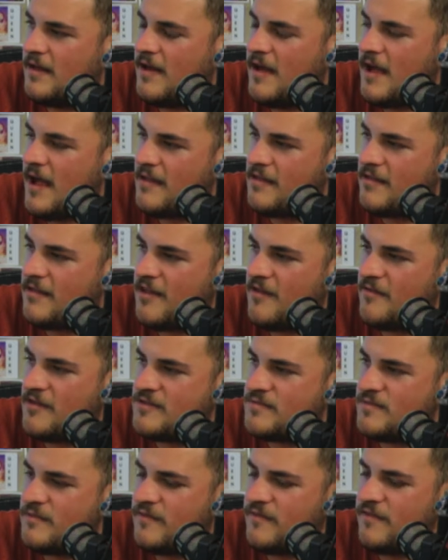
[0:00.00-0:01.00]
I had so
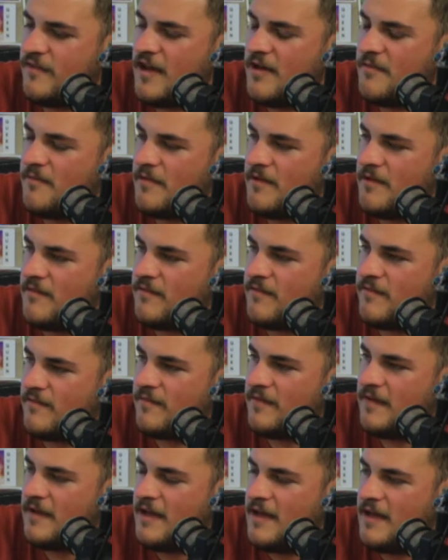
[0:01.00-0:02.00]
much more fun with
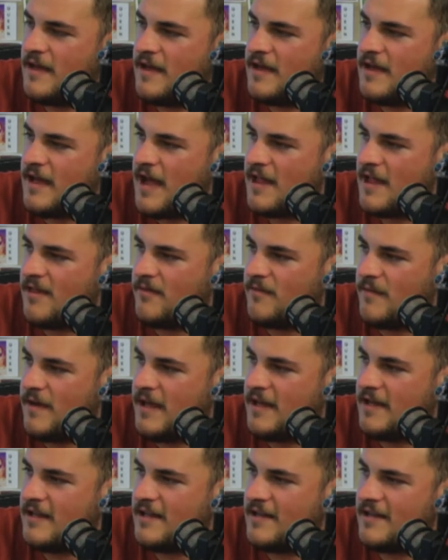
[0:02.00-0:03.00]

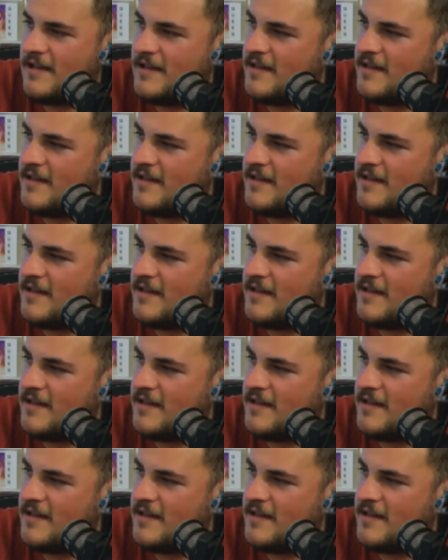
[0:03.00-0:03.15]
Halloween